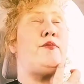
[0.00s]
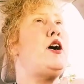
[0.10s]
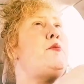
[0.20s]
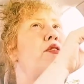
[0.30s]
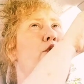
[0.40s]

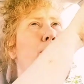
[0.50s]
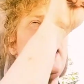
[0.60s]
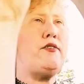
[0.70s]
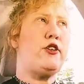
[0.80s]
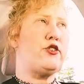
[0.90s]
up in the
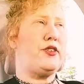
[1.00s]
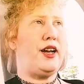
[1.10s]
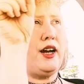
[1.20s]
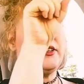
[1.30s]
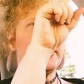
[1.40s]
rafters on the
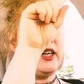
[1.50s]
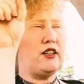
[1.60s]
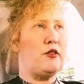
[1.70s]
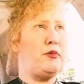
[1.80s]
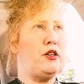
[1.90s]
outside
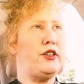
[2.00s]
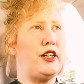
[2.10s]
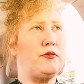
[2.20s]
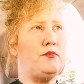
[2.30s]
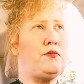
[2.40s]
of the
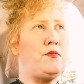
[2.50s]
building,